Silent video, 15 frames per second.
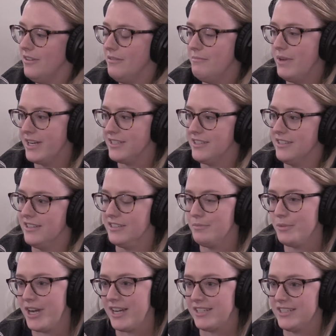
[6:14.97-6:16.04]
medicine is
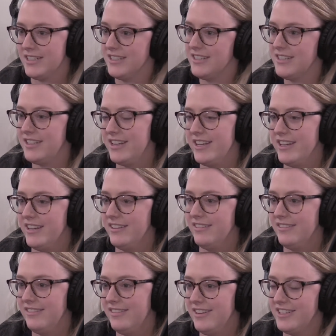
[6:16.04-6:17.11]
practiced in
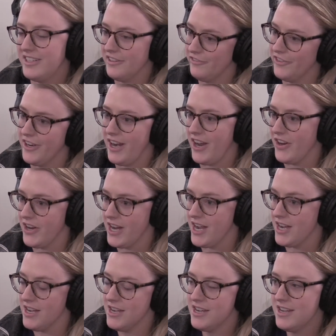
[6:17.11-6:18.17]
a different
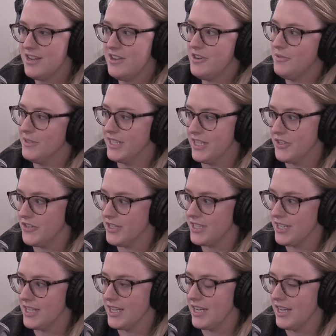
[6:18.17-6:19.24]
area was
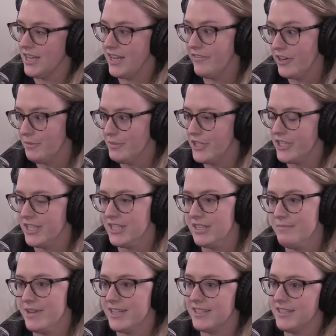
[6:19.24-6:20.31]
interesting. Even emergency
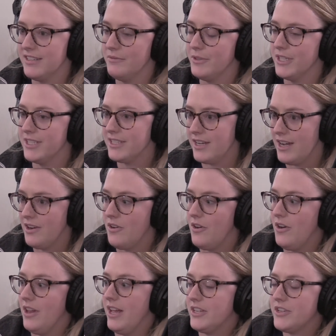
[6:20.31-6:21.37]
medicine, where it's not
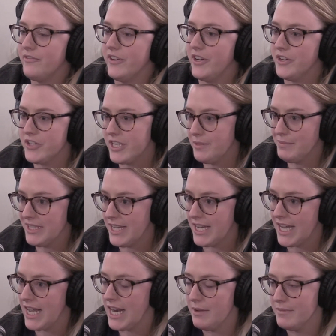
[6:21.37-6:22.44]
all at your fingertips
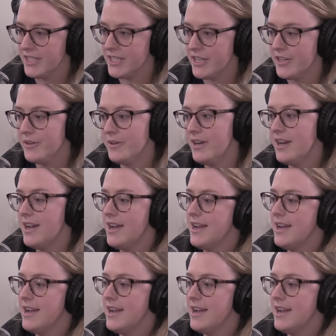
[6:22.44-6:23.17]
like at MSU.